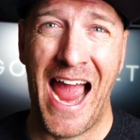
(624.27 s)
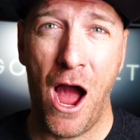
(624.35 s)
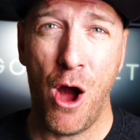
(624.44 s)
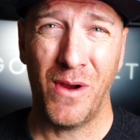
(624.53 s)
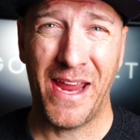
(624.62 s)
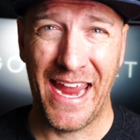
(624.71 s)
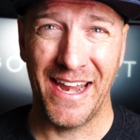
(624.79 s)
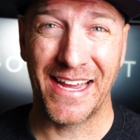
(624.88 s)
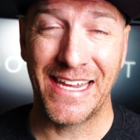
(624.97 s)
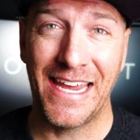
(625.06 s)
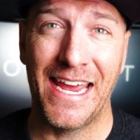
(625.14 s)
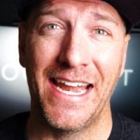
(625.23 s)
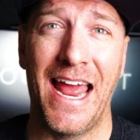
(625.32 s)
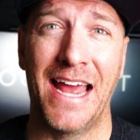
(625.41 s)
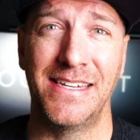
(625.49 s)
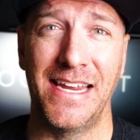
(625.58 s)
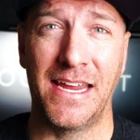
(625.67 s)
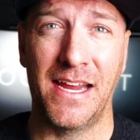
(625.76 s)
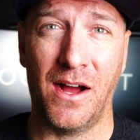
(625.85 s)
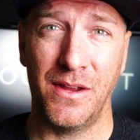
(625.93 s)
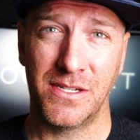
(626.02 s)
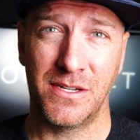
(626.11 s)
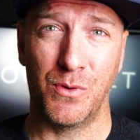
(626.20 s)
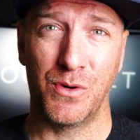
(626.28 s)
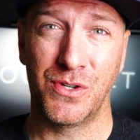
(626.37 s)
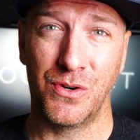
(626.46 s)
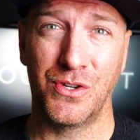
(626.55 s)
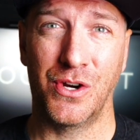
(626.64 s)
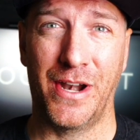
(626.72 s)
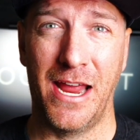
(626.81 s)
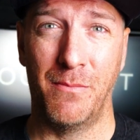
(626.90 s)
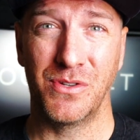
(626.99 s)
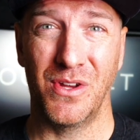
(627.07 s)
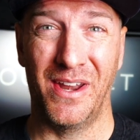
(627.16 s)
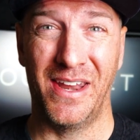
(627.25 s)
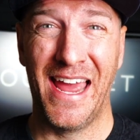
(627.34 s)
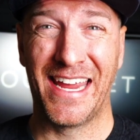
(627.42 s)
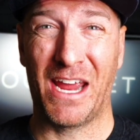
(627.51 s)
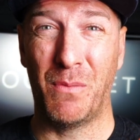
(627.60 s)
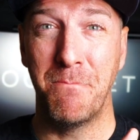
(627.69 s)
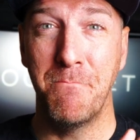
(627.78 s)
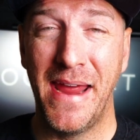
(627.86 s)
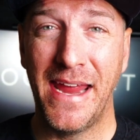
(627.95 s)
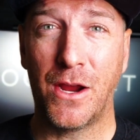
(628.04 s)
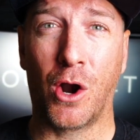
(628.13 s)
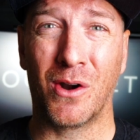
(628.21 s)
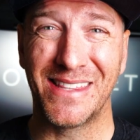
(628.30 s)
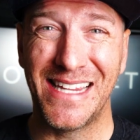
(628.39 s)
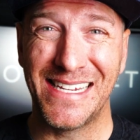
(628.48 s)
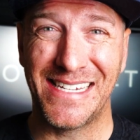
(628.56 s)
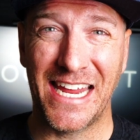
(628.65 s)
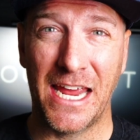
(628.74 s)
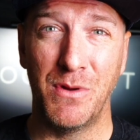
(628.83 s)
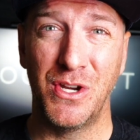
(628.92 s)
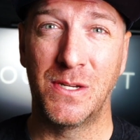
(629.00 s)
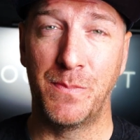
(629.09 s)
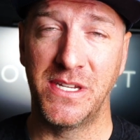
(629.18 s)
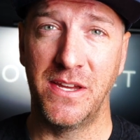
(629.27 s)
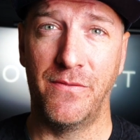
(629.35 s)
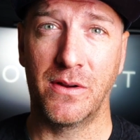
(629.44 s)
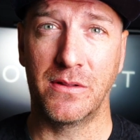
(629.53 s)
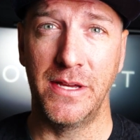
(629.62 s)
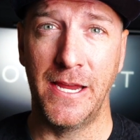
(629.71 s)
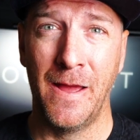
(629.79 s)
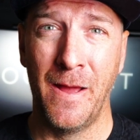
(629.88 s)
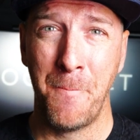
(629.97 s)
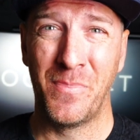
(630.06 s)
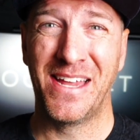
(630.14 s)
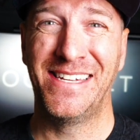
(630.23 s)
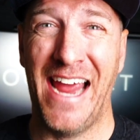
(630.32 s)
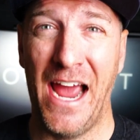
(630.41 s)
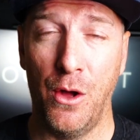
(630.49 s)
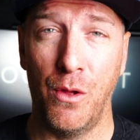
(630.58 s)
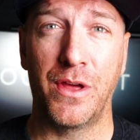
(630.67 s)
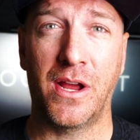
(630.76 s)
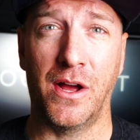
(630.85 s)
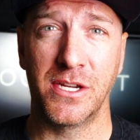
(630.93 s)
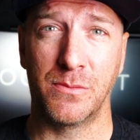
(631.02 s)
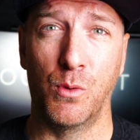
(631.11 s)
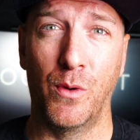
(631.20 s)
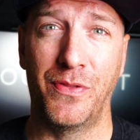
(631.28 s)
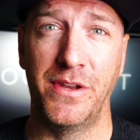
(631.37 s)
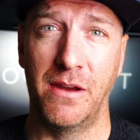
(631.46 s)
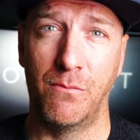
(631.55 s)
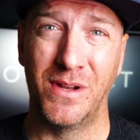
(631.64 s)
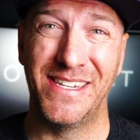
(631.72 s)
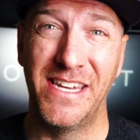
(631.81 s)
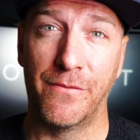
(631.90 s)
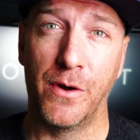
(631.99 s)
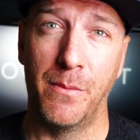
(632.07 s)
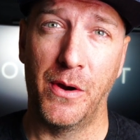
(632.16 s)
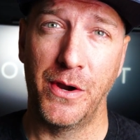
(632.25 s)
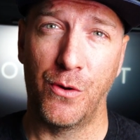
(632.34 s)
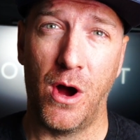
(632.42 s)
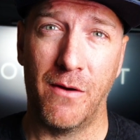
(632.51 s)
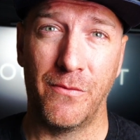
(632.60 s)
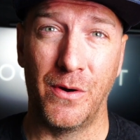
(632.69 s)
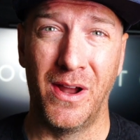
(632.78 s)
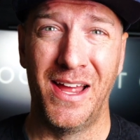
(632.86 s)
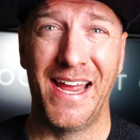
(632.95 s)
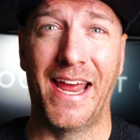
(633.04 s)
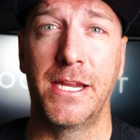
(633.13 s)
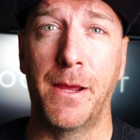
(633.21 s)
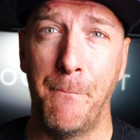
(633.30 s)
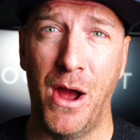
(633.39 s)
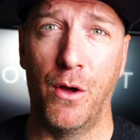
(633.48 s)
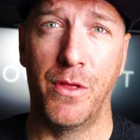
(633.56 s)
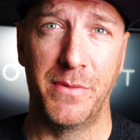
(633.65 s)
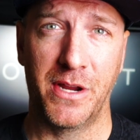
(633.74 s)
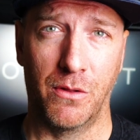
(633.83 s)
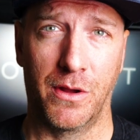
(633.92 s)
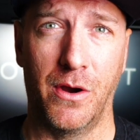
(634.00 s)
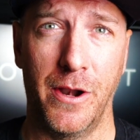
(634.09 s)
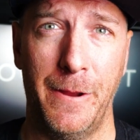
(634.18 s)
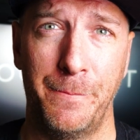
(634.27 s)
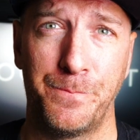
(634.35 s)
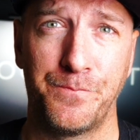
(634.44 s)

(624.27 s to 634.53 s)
How can, again, as a customer searching on Amazon, can we make our listing image specifically tell the customer what's different about your offer and compel them to click on it?